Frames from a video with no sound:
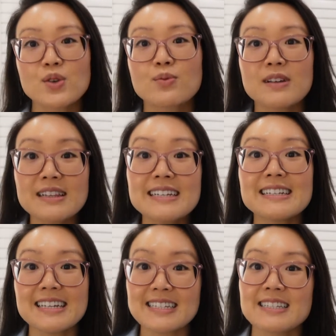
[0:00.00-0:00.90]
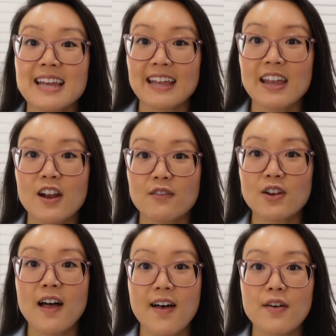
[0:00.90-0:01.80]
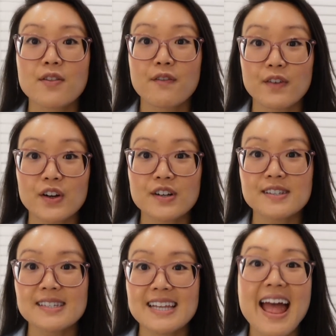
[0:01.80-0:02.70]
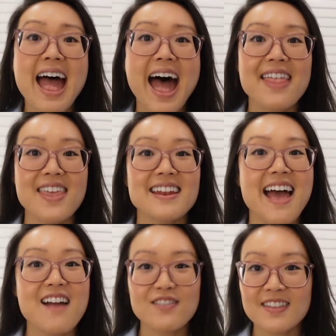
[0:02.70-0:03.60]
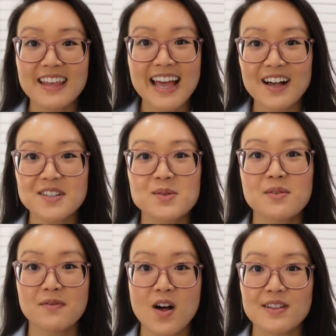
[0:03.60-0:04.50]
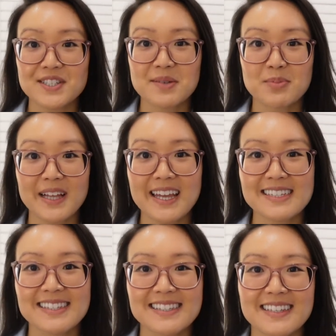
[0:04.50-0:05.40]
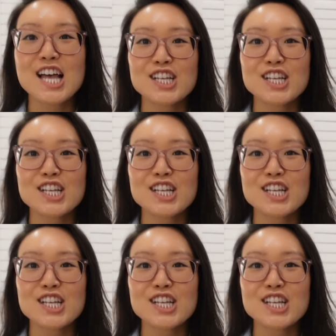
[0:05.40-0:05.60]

You really need to take care of your health first, and then everything else will fall into place.